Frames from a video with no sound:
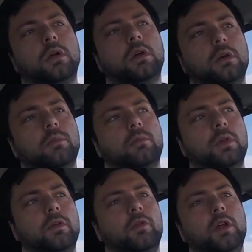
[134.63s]

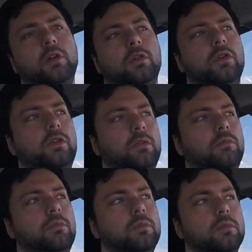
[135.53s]
um, if they don't use
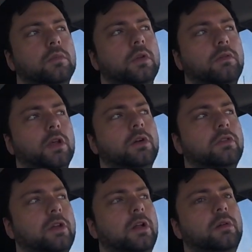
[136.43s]
them, if they
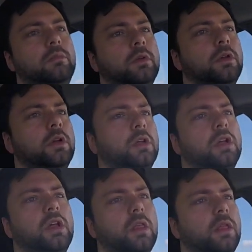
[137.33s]
don't sell
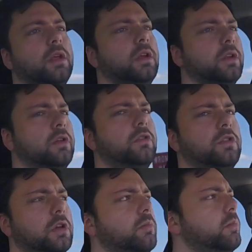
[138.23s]
them, then you
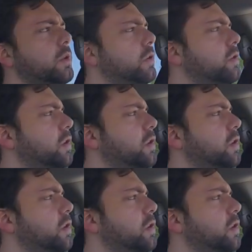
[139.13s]
should be,